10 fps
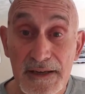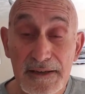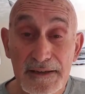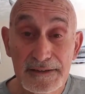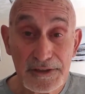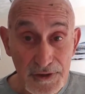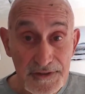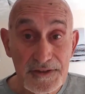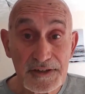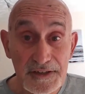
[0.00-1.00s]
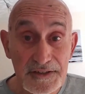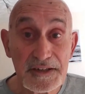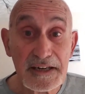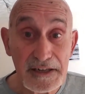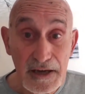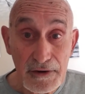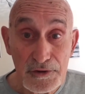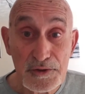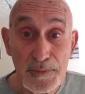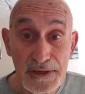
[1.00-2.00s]
and I trust that it is an
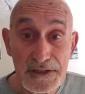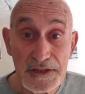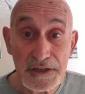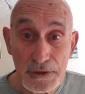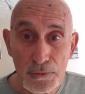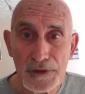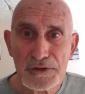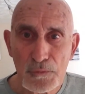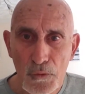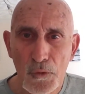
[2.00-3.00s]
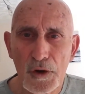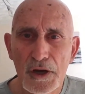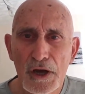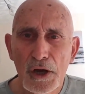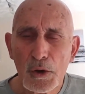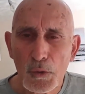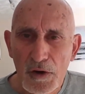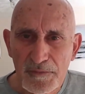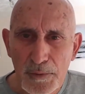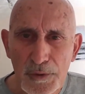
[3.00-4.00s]
encouragement to you and to all who
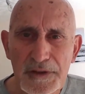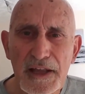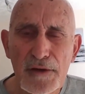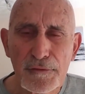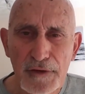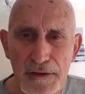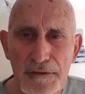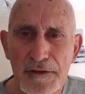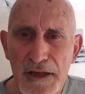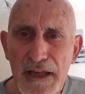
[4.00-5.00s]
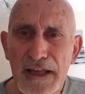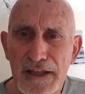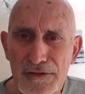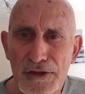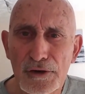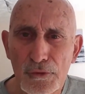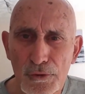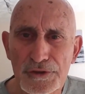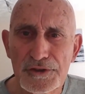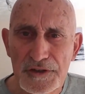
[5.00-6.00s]
have put their faith in the
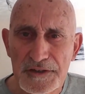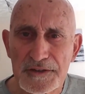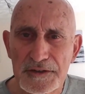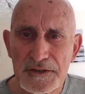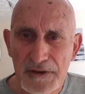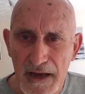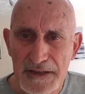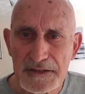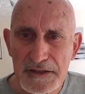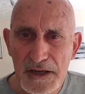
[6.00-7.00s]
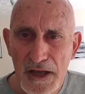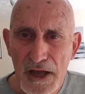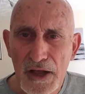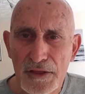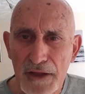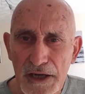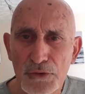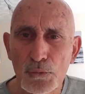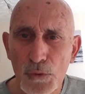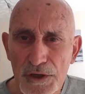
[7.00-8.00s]
Lord Jesus Christ.
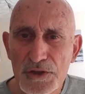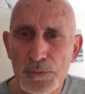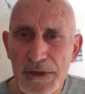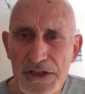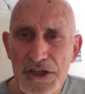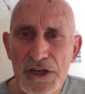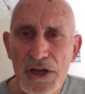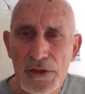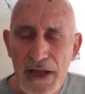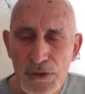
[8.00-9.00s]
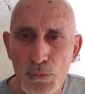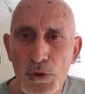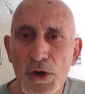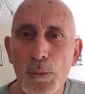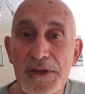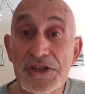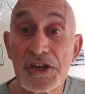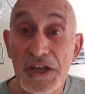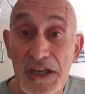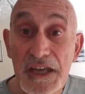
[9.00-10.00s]
That work which
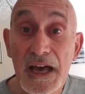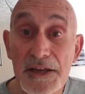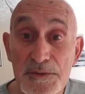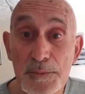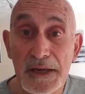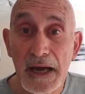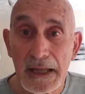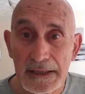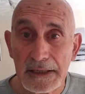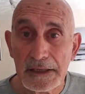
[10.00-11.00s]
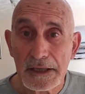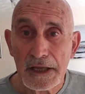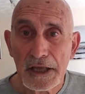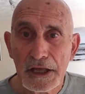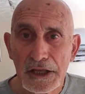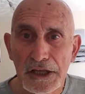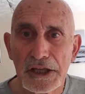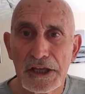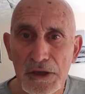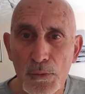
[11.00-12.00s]
he has begun,
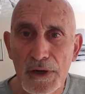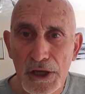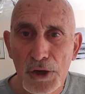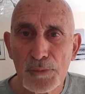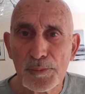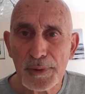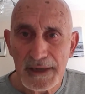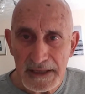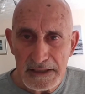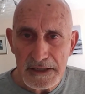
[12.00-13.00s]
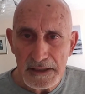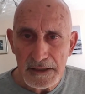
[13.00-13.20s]
he will complete